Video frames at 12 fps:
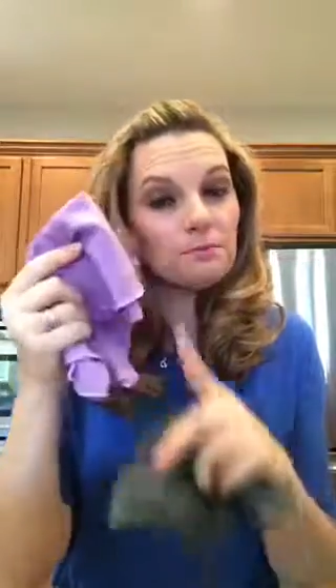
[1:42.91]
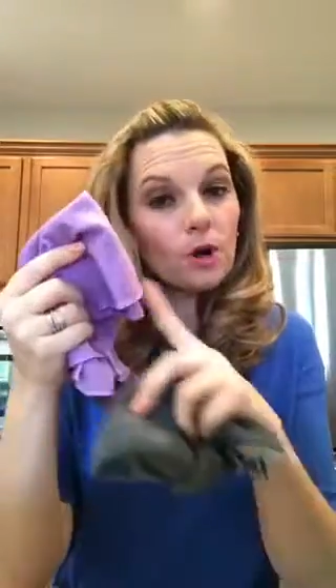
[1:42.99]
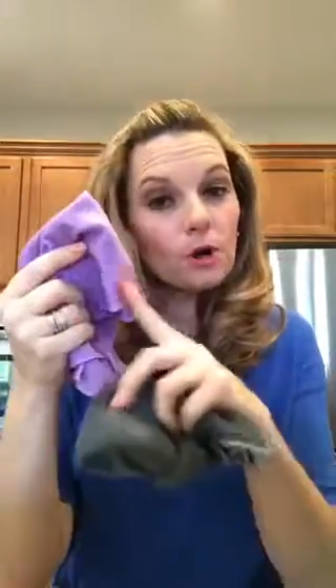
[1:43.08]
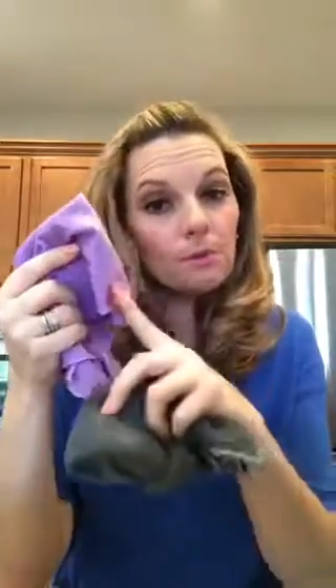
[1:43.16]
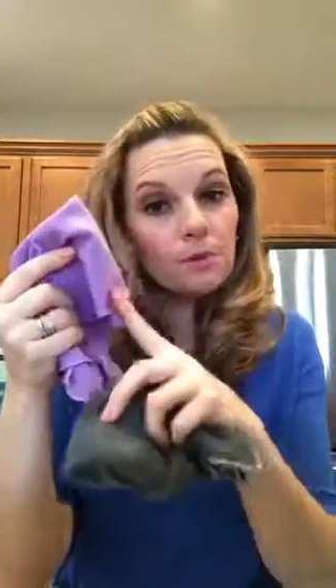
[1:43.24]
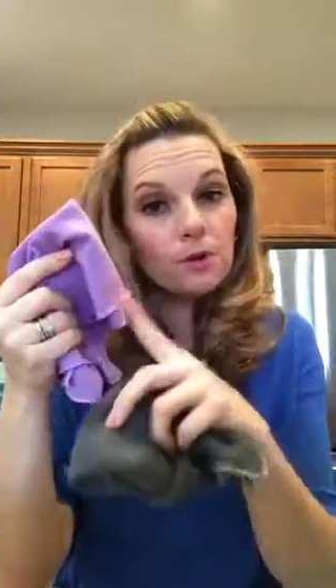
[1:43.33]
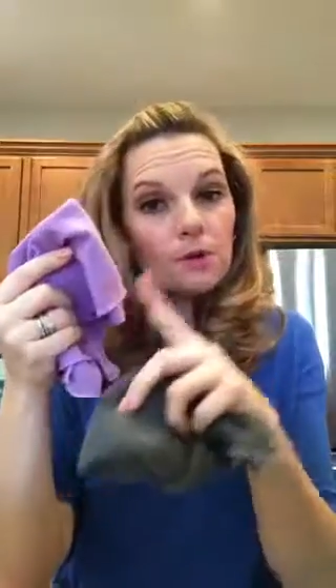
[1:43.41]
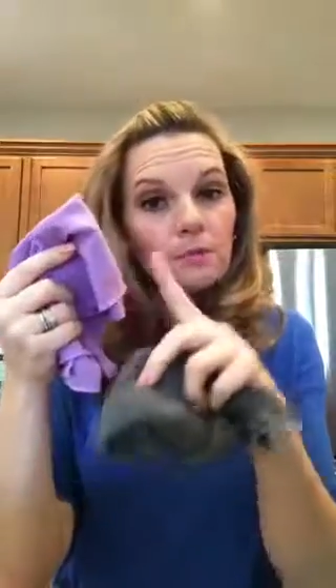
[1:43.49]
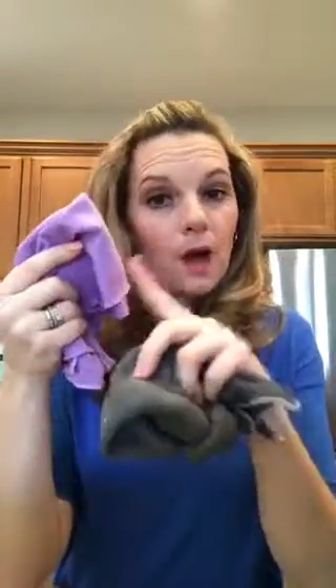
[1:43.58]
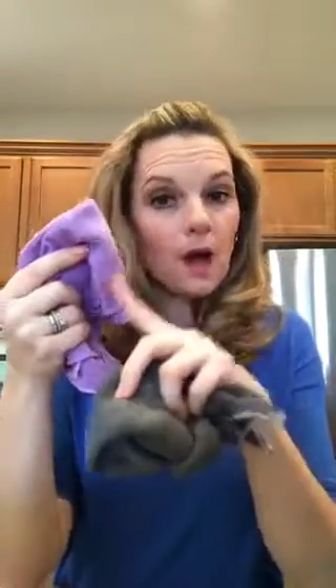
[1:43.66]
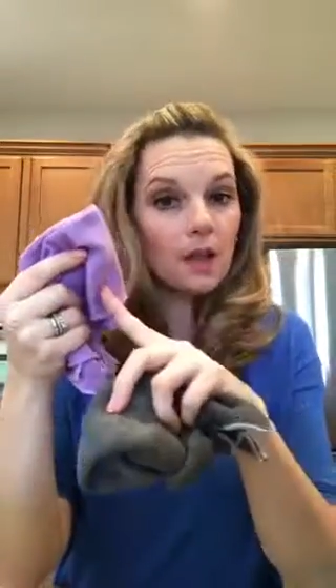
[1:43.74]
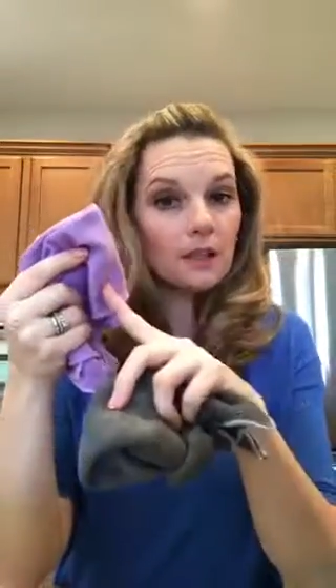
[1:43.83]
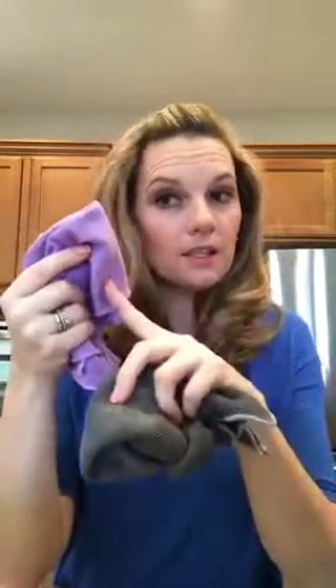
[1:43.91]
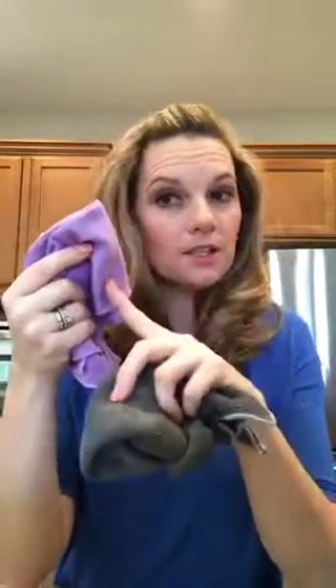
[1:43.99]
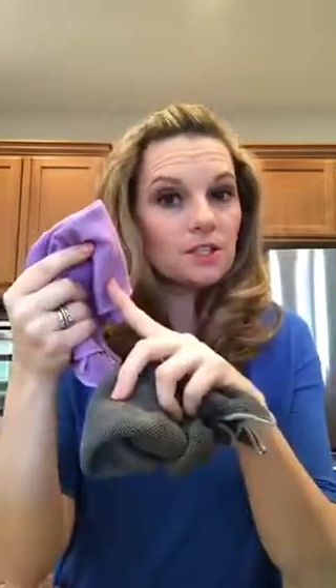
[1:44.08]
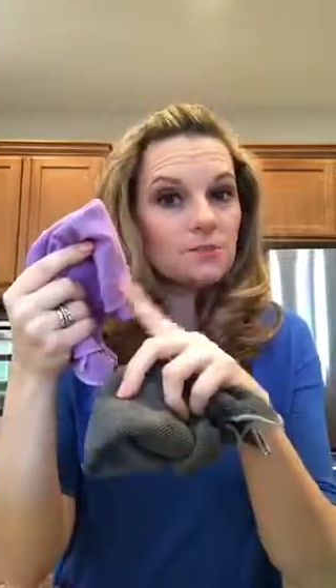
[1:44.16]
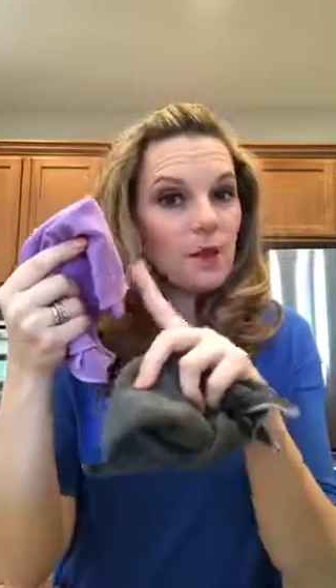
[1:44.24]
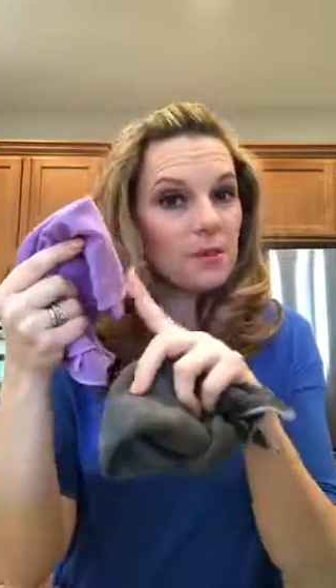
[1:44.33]
Purple,
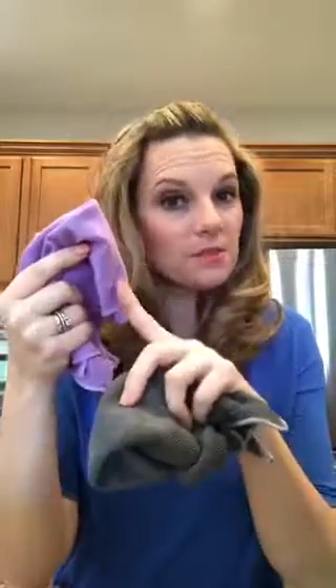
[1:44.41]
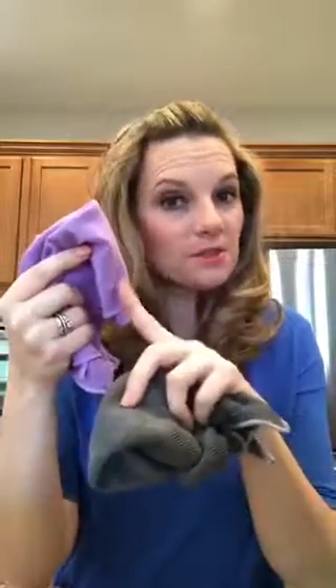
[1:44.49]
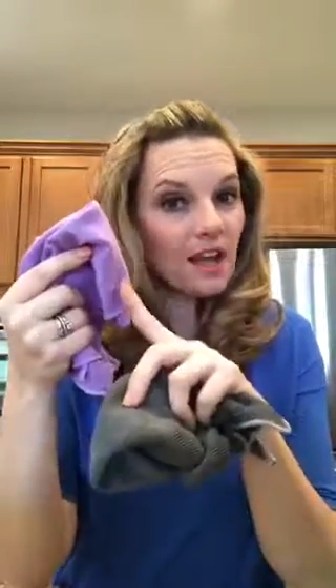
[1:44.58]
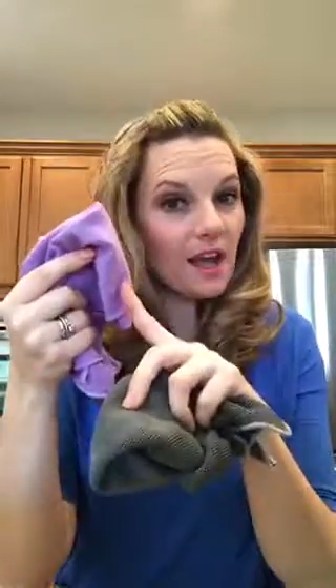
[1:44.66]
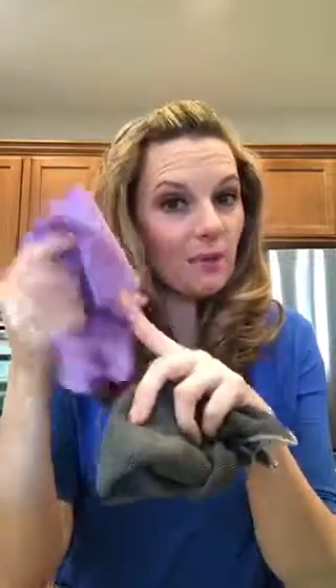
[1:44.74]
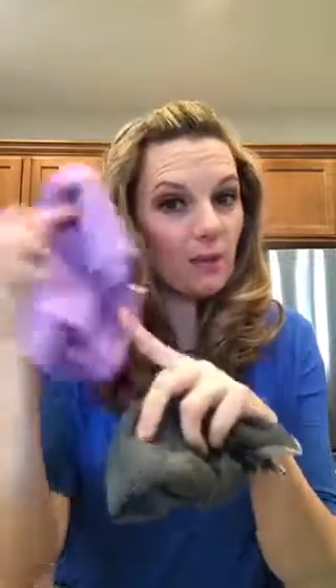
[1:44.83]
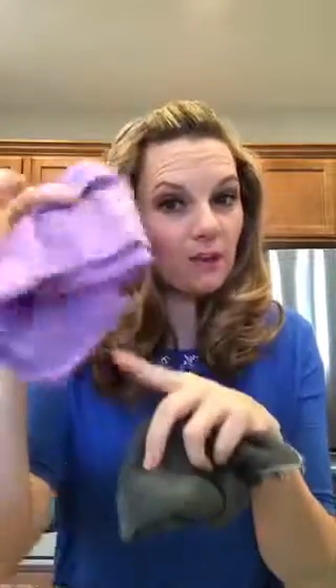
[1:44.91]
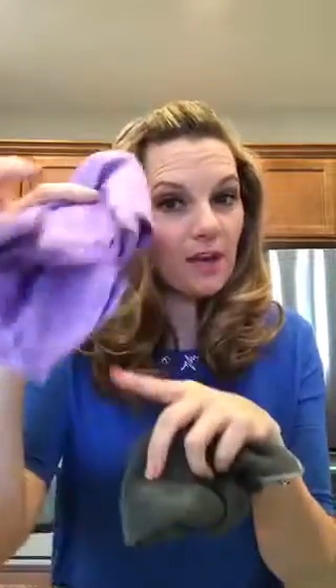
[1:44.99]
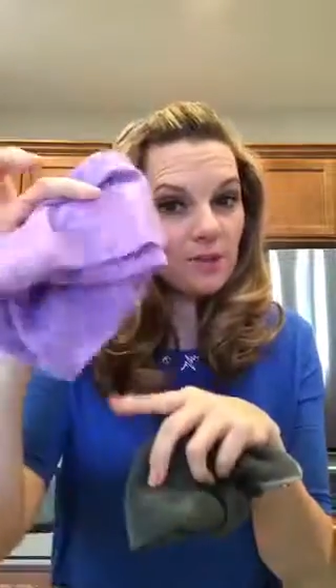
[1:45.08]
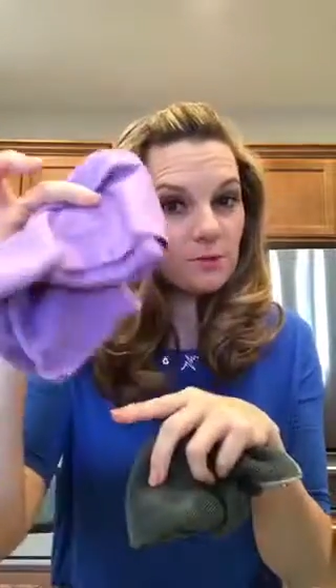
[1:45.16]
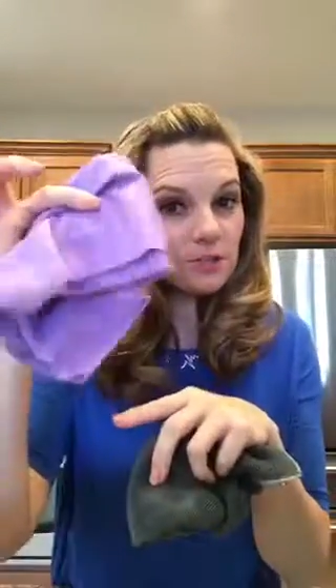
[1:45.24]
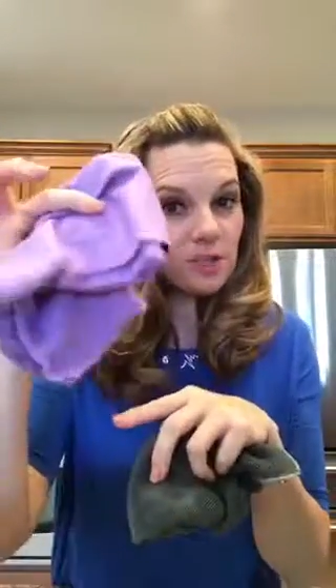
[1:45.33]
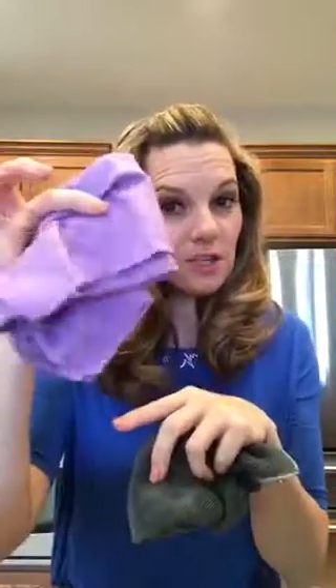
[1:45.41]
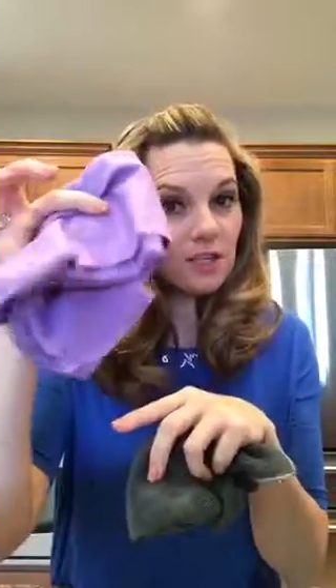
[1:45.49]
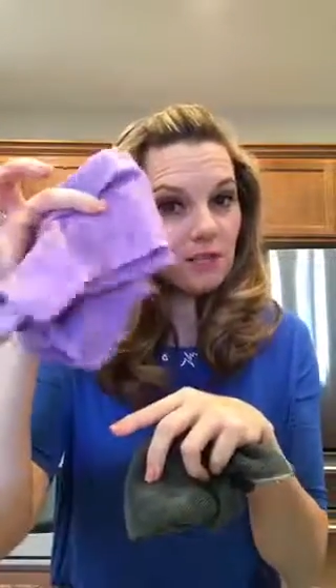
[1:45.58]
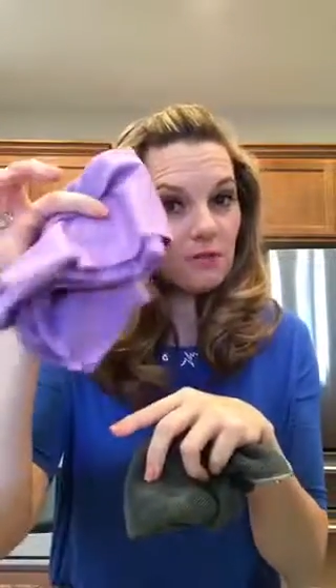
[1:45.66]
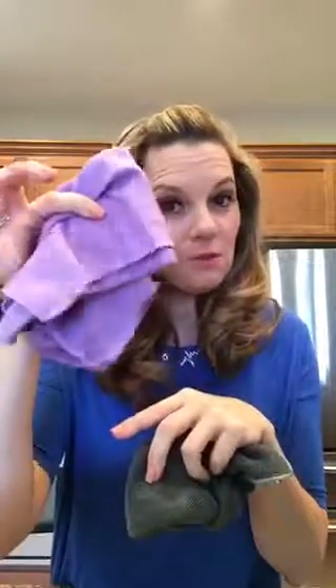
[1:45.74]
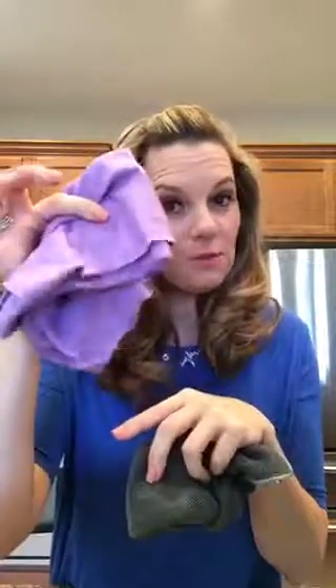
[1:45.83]
polished, paper towel. That's what you're going
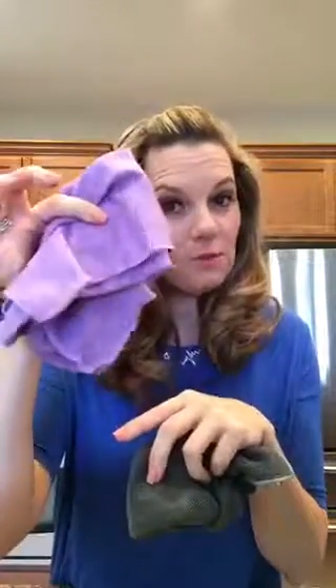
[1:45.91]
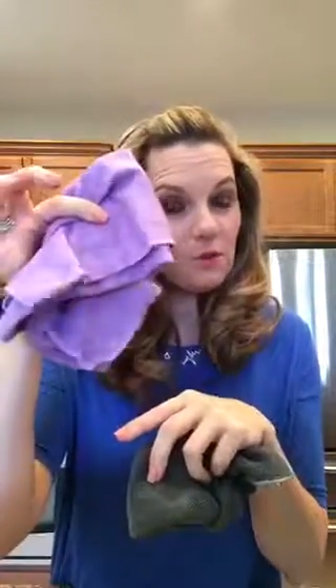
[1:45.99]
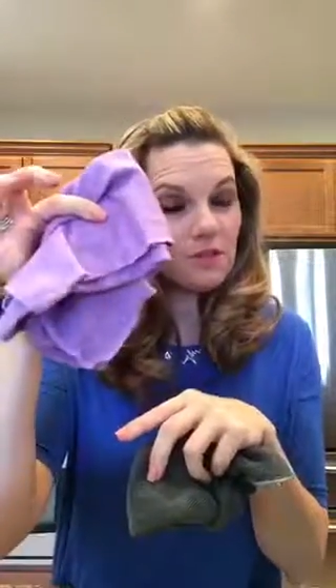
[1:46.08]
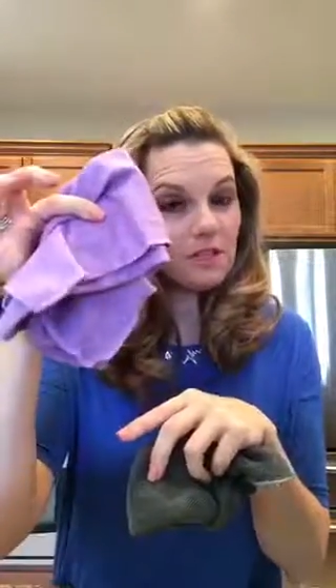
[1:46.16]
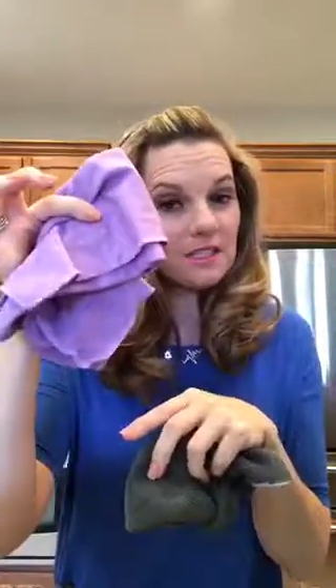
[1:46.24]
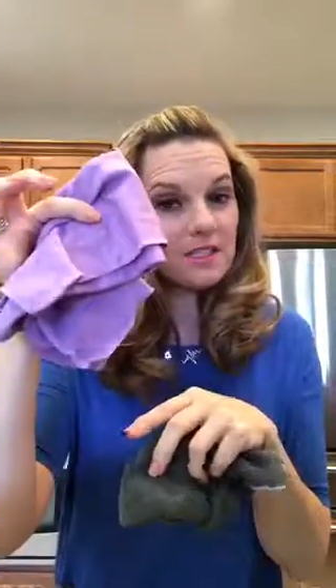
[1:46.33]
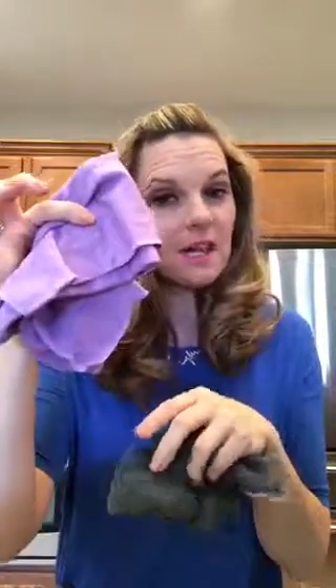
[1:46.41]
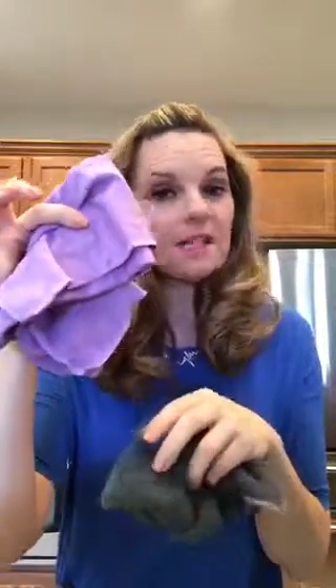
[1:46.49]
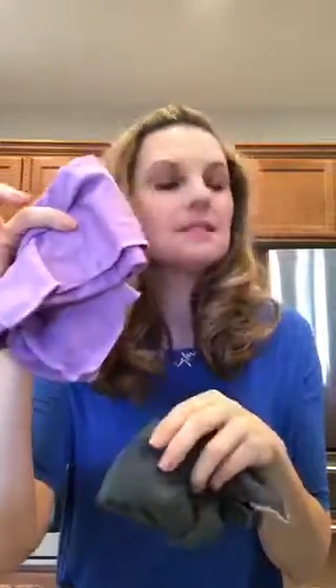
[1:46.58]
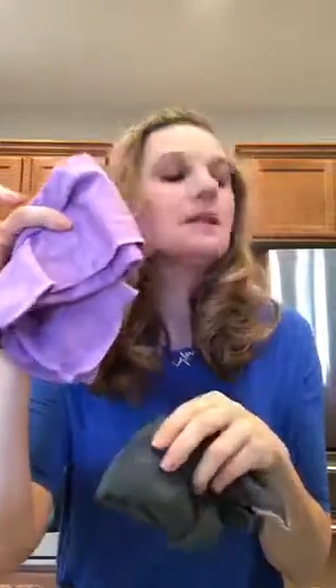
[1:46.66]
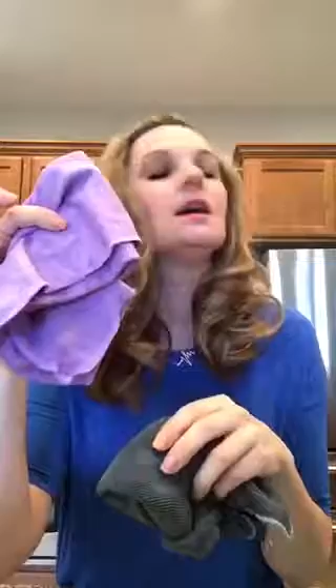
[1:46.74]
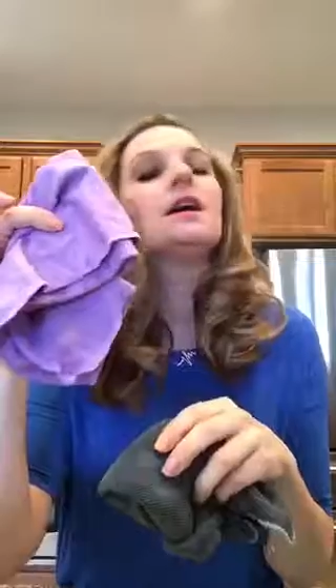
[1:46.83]
to remember this as.